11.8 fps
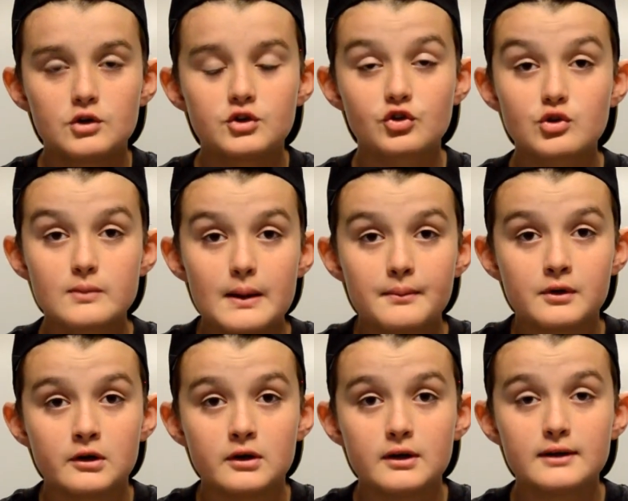Just
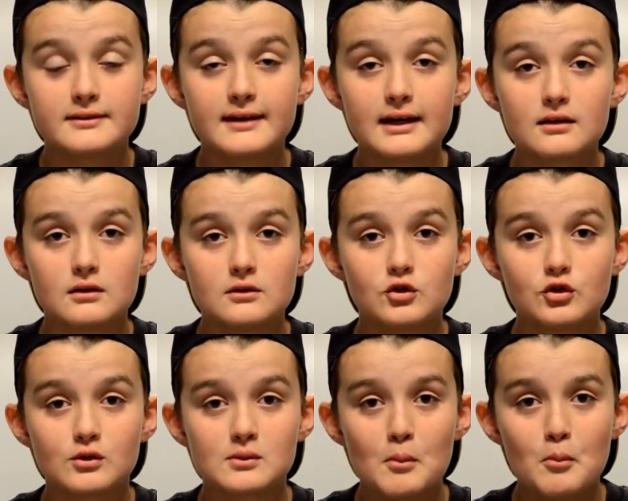remember. Just
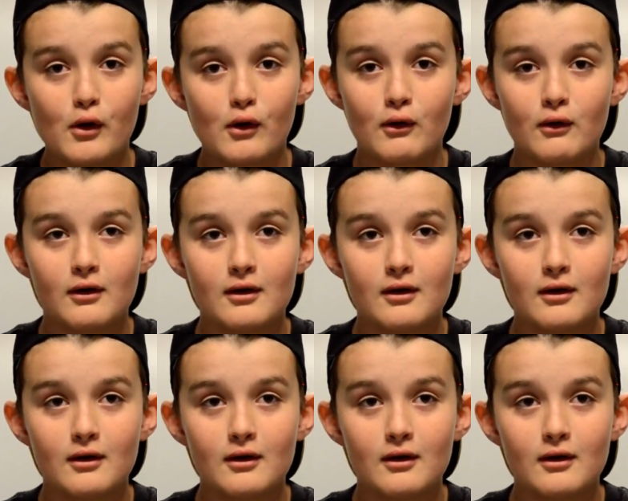remember.